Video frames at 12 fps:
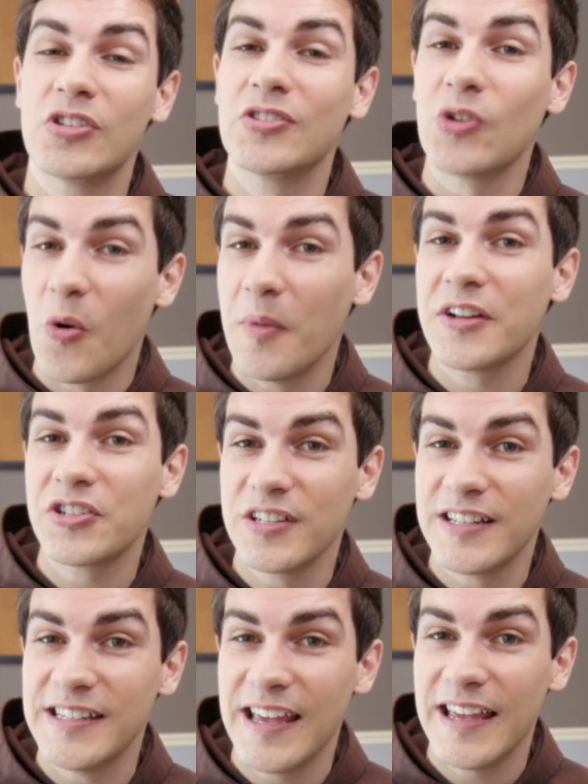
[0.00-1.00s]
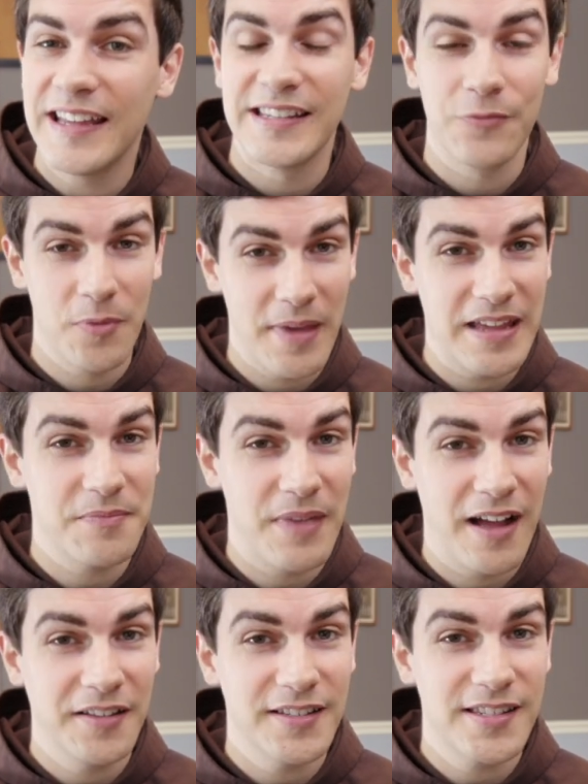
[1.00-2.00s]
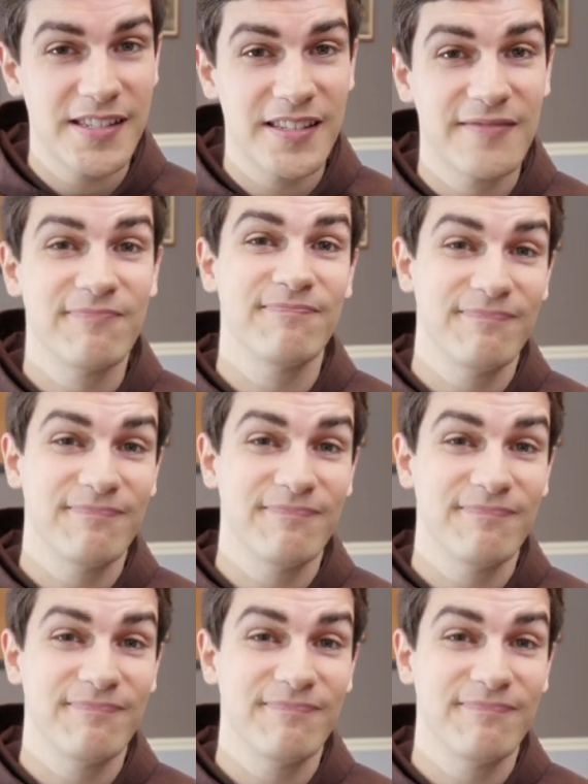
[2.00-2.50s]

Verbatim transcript: so much in a day and remain balanced?